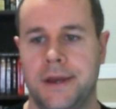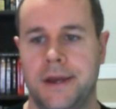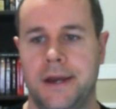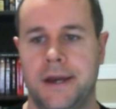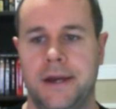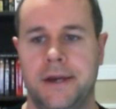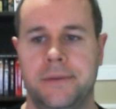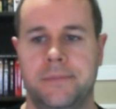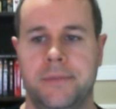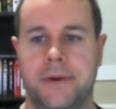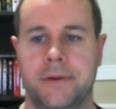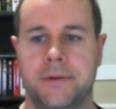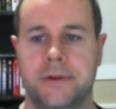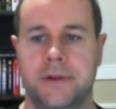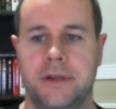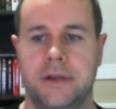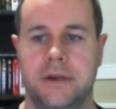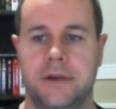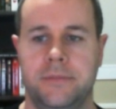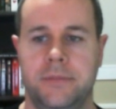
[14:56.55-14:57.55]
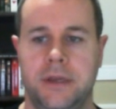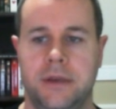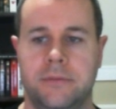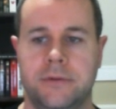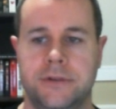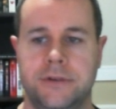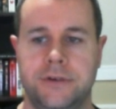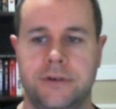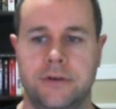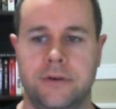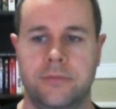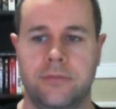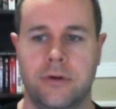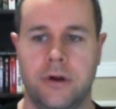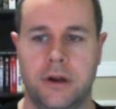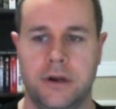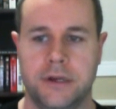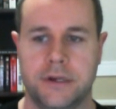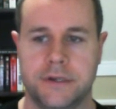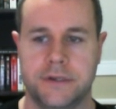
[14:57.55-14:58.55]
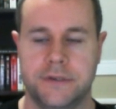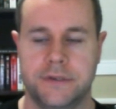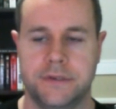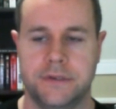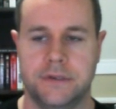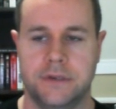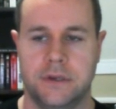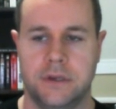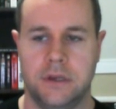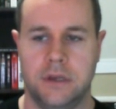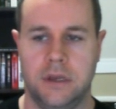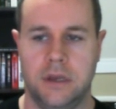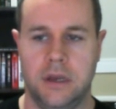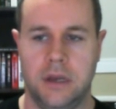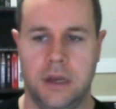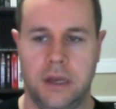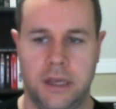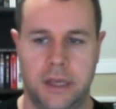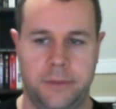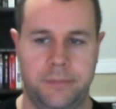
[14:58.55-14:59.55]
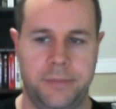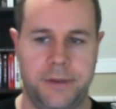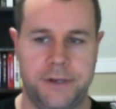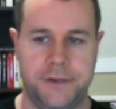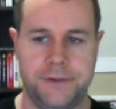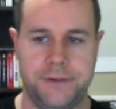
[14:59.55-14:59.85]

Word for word: Um, I'm going to be able to show products Uh, and